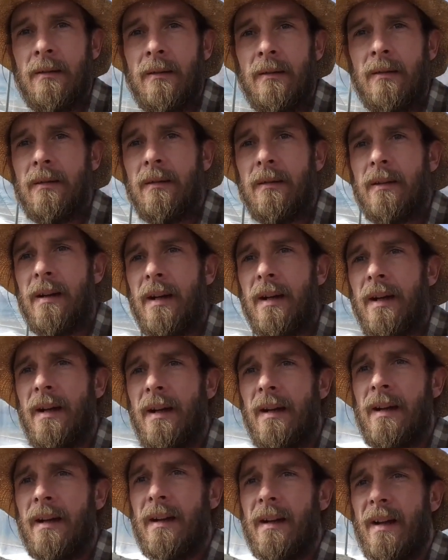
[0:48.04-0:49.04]

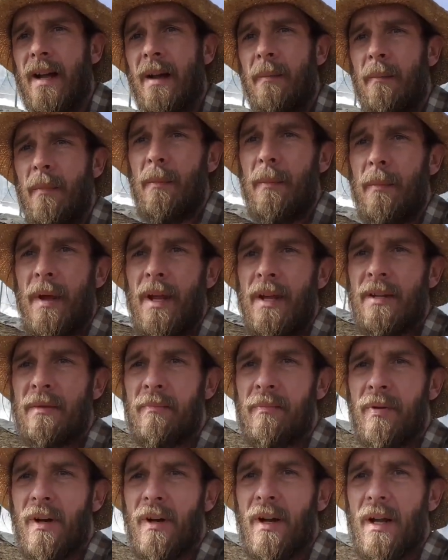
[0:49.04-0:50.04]
Alright, got my beds
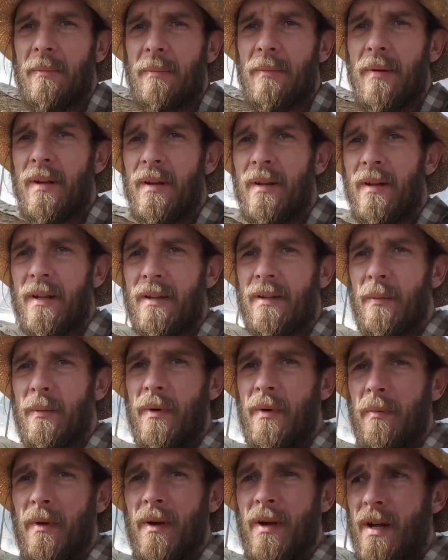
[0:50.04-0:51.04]
prepped. Got the
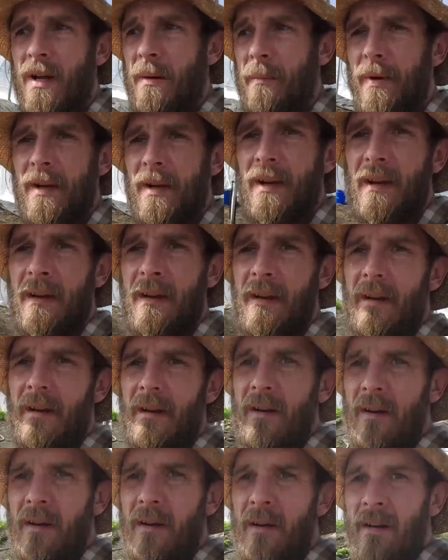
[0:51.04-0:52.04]
one behind me here
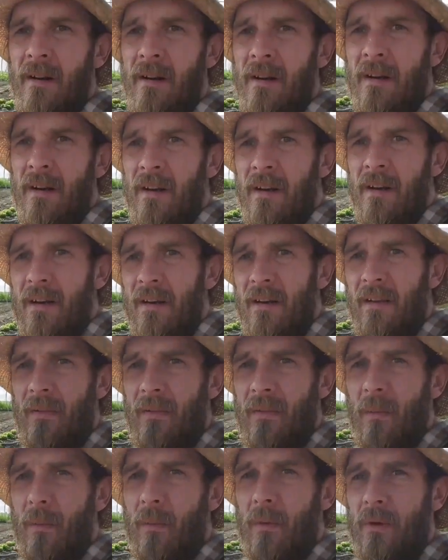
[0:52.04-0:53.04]
and
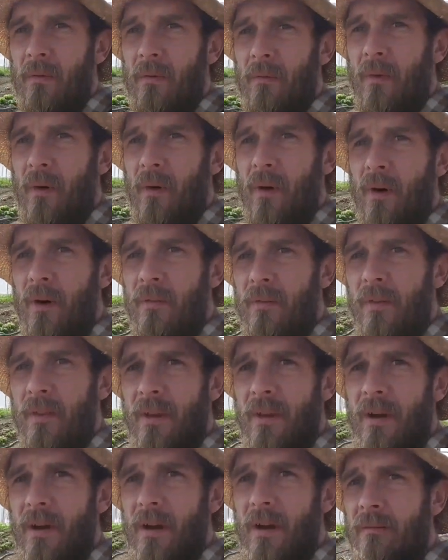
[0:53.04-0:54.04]
the one far over
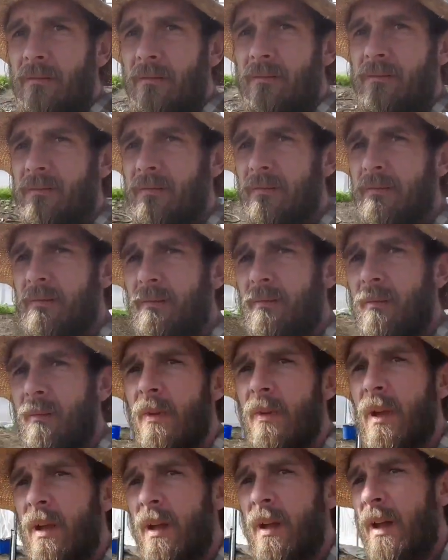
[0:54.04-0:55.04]
there.
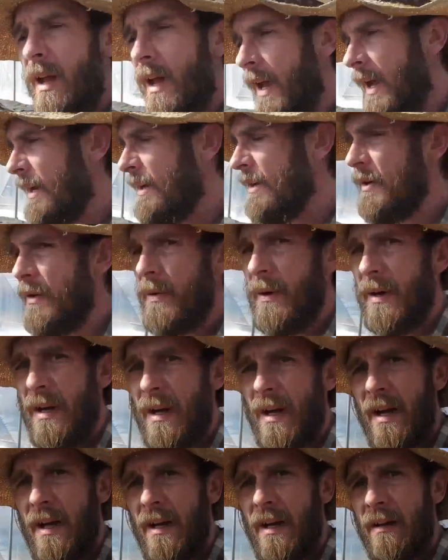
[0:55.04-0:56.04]
Had
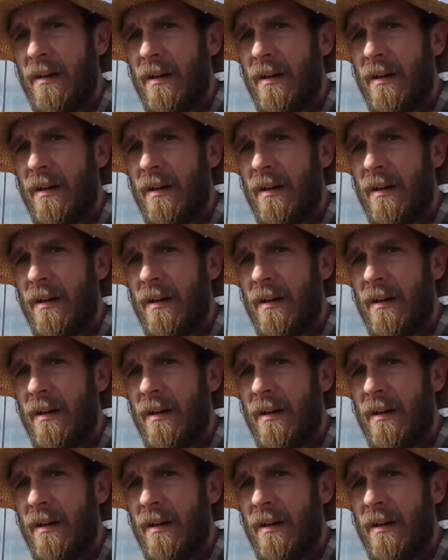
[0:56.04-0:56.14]
to